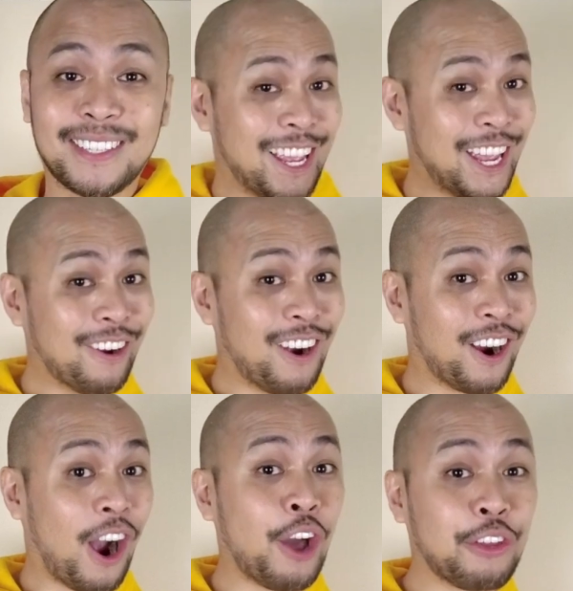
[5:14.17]
Here
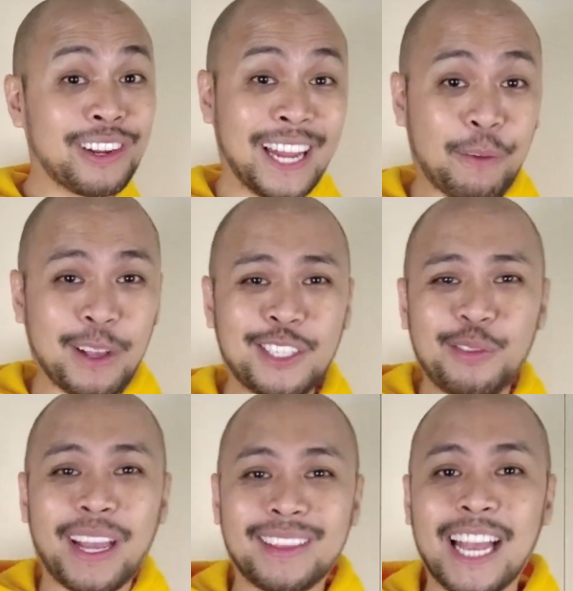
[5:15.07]
are other liquids you
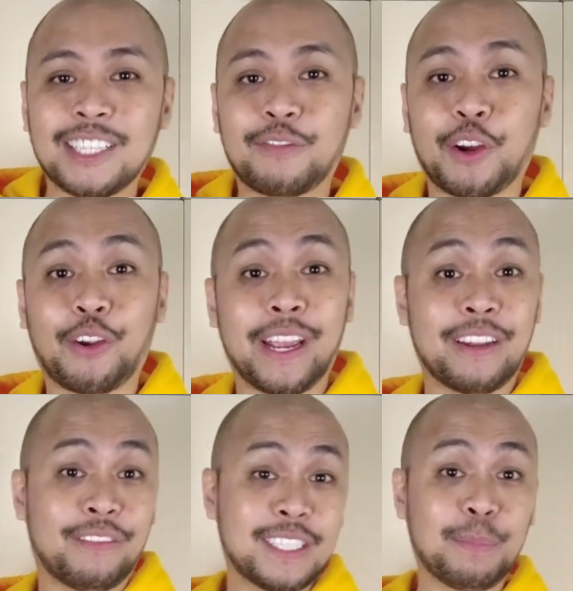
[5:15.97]
can test for your
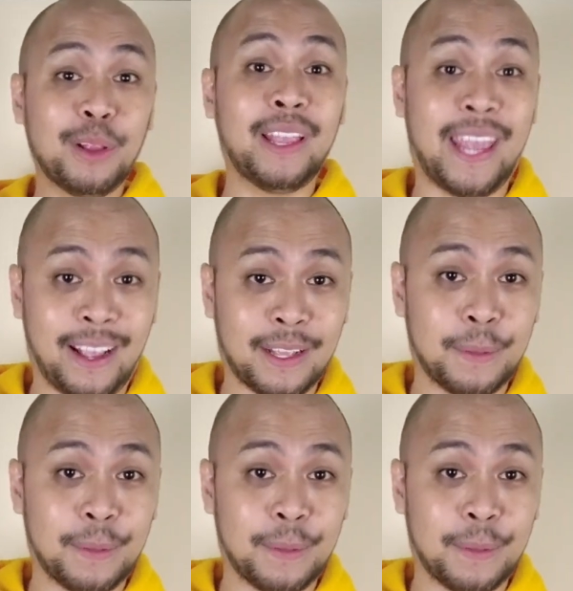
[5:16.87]
invisible ink.